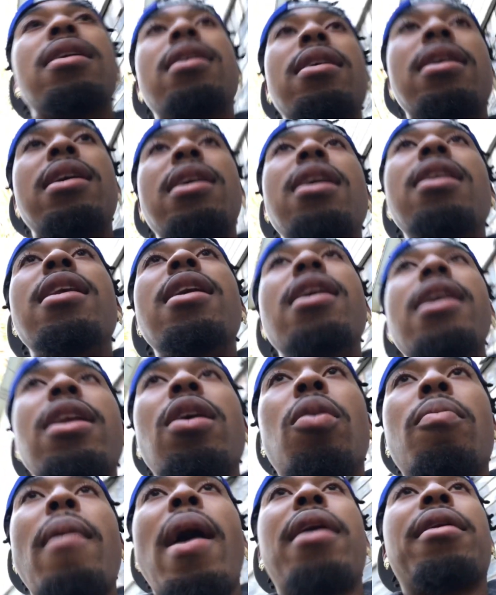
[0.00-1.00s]
it
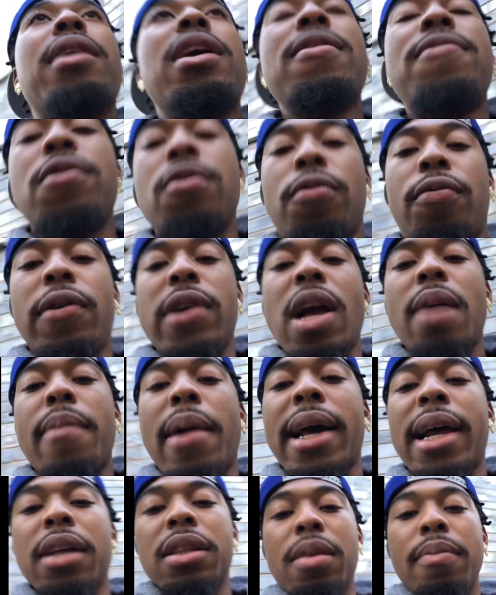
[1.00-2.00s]
don't matter if you free your
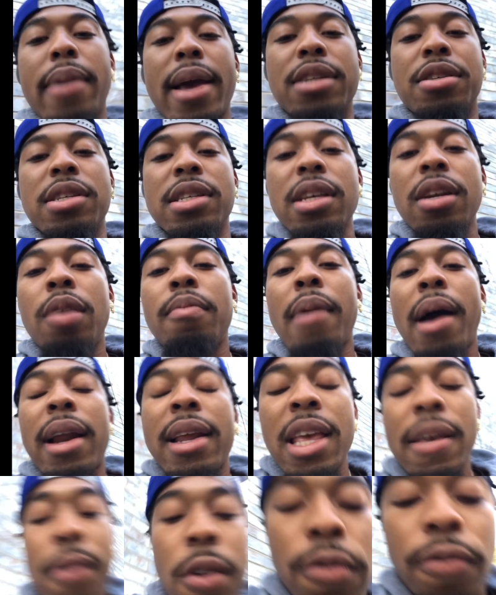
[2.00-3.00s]
mind out the matrix. It don't mind
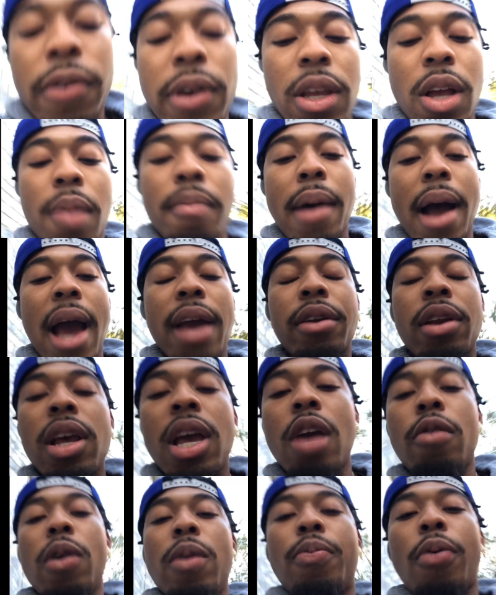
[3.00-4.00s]
if you free your mind
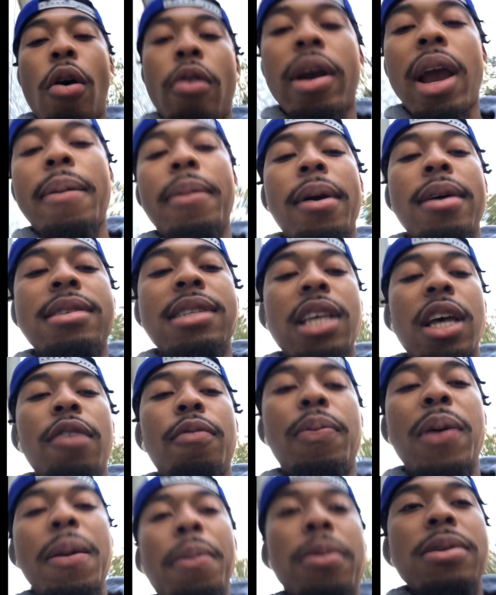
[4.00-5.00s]
and reprogram yourself.
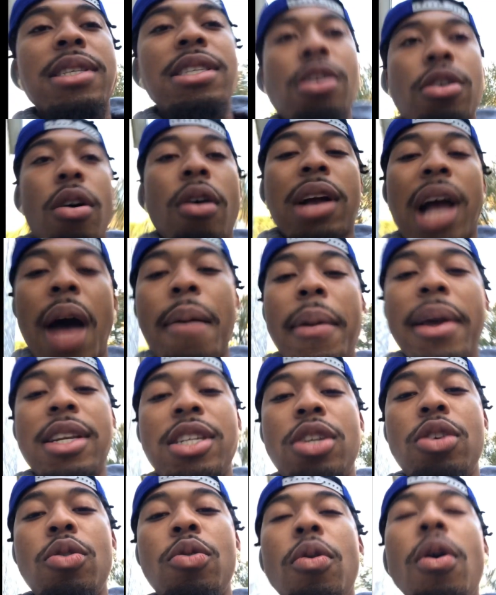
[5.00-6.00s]
People still gonna come at
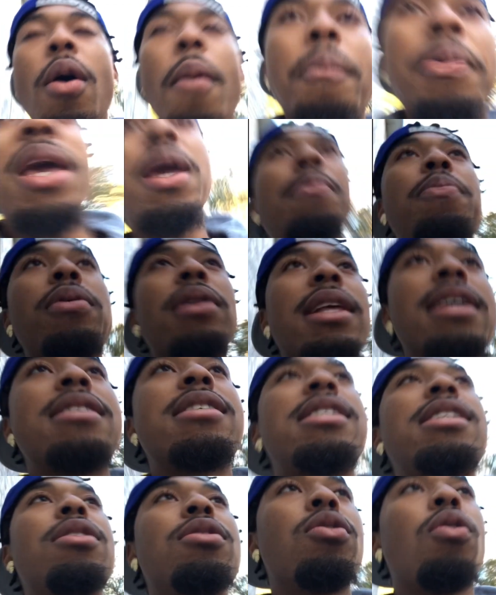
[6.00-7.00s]
you. People is
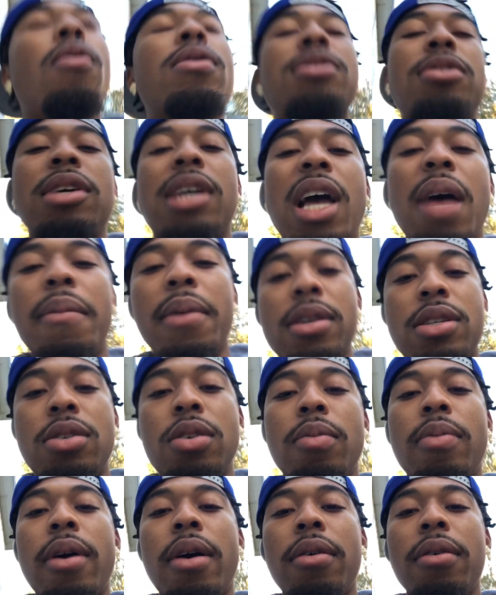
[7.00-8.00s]
still going to come at you,
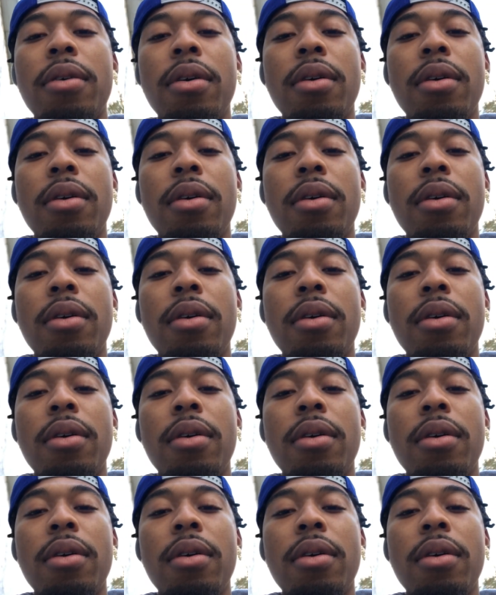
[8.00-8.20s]
bro.